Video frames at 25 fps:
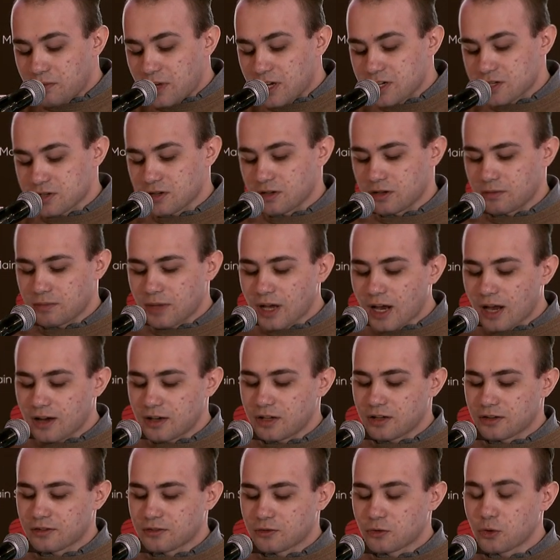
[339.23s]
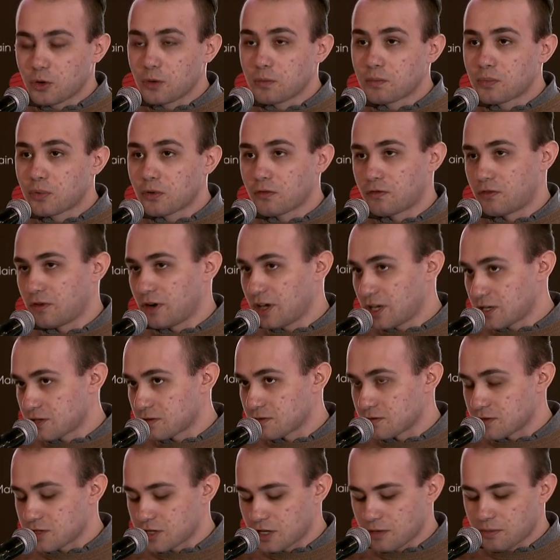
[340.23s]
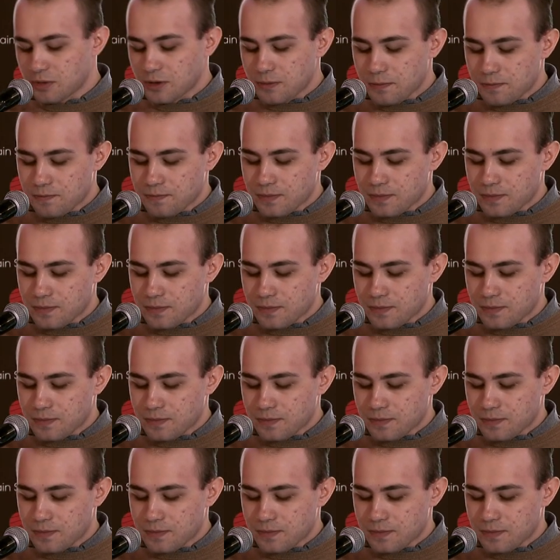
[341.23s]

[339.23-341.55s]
mentioned mechanics to improve relationship.